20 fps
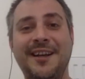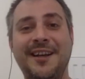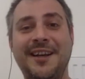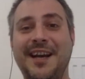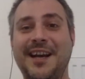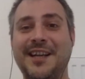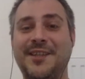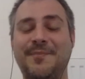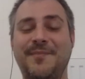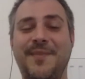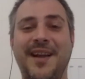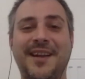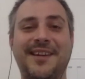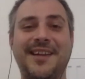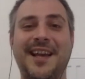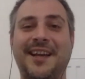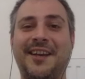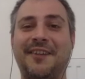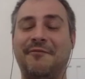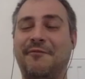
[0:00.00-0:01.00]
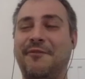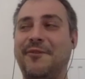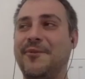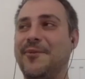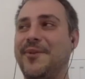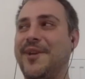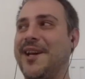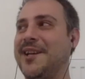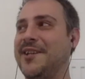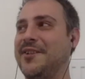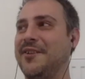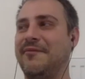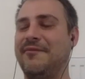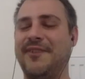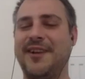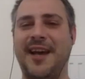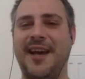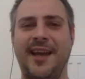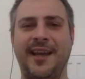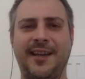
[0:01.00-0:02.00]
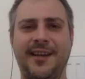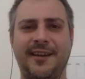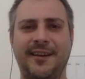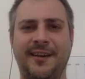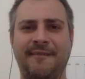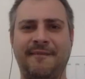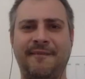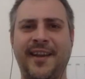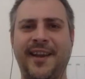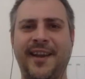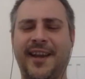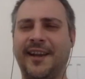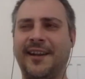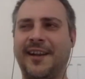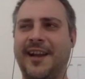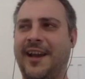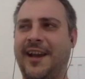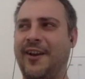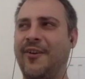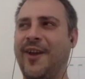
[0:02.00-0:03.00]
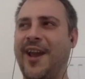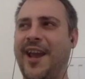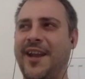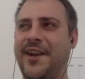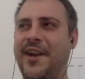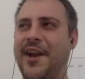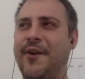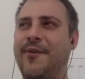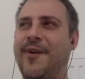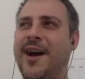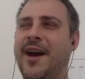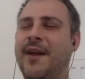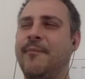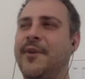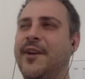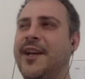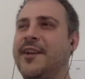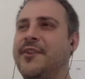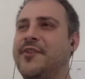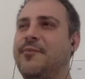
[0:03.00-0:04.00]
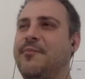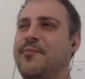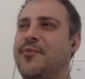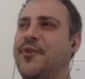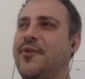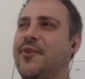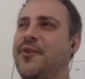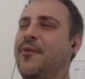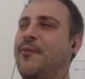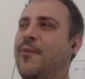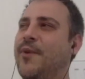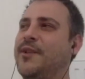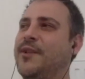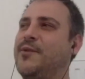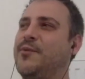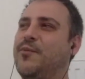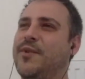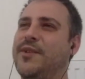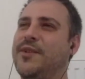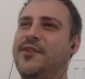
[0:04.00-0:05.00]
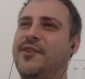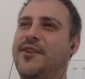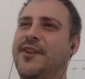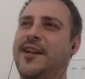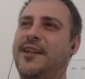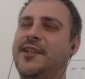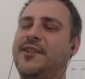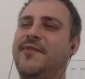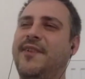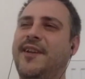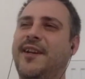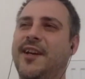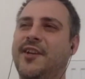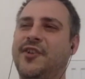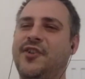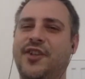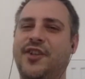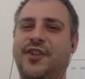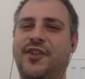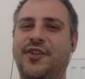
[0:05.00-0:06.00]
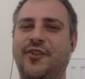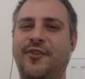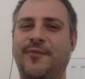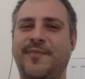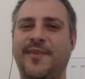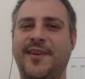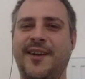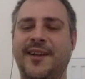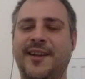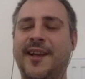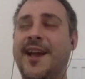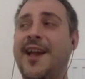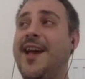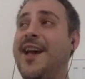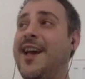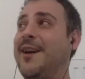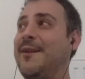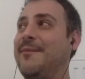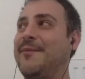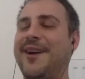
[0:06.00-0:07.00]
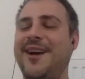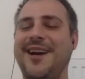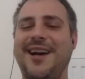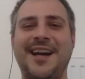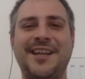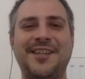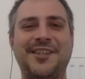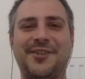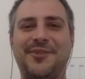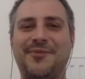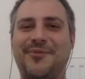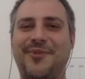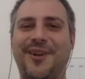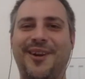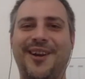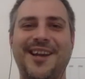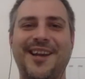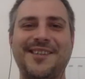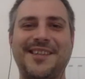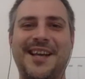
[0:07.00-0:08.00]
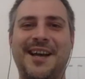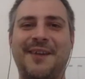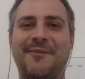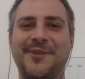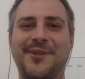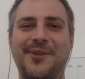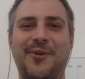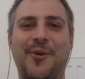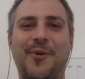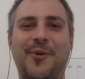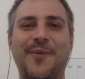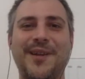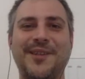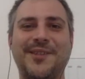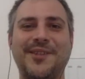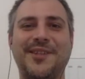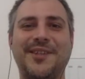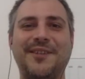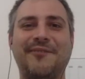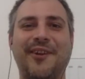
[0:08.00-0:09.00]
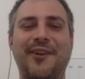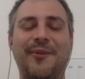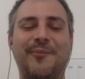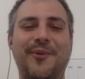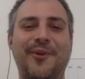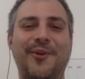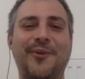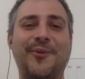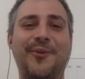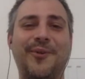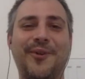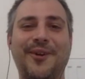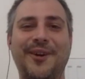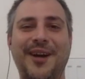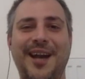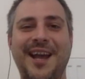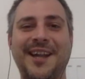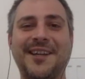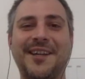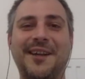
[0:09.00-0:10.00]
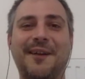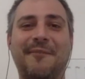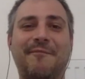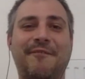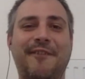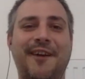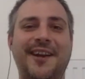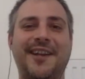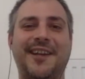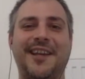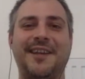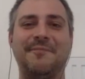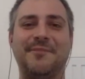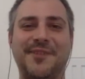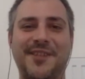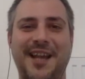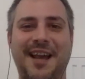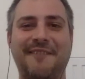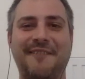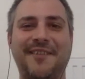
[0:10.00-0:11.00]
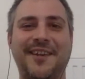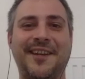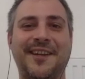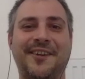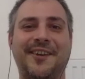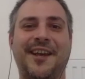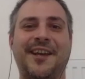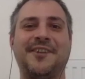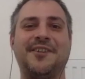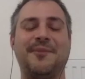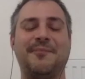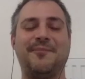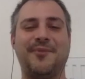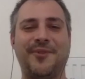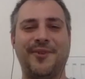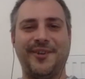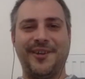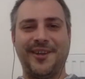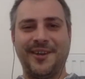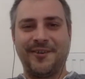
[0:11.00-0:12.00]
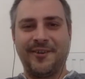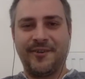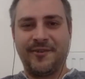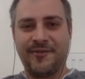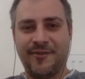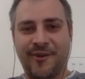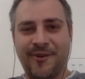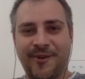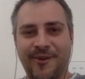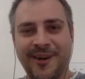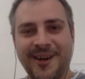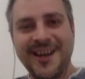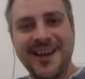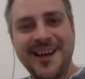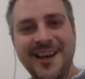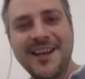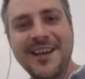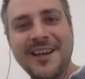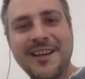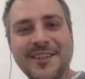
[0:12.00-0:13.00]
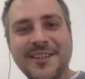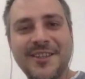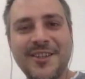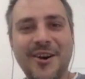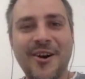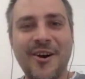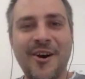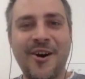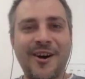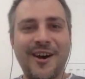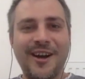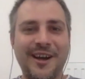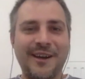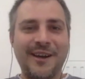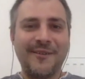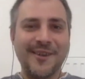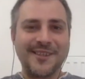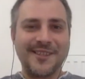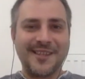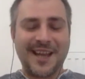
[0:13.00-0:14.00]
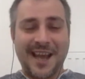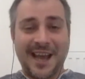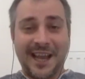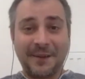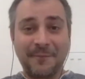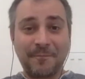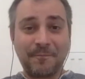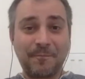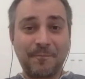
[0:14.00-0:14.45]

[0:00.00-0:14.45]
I spent like a few years of like thinking like, okay, now I'm an entrepreneur. What's the next thing I should do? But I just realized I was always a developer who ended up finding himself in an entrepreneurial role. So I was like,